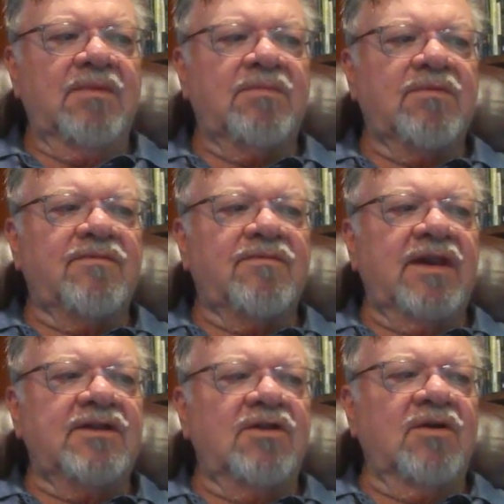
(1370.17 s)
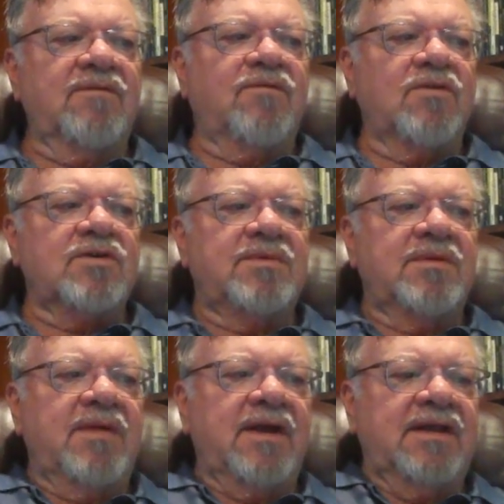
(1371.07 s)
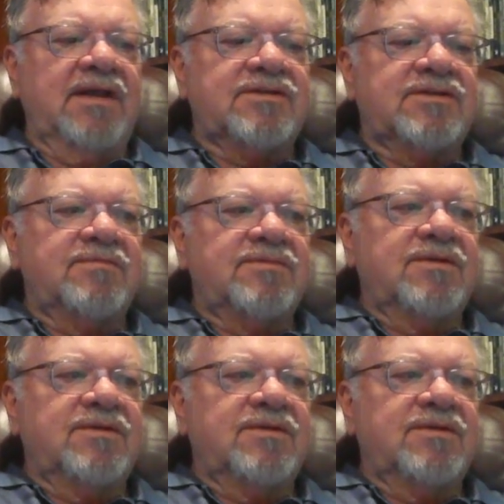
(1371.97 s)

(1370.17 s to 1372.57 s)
but provided no enforcement mechanism.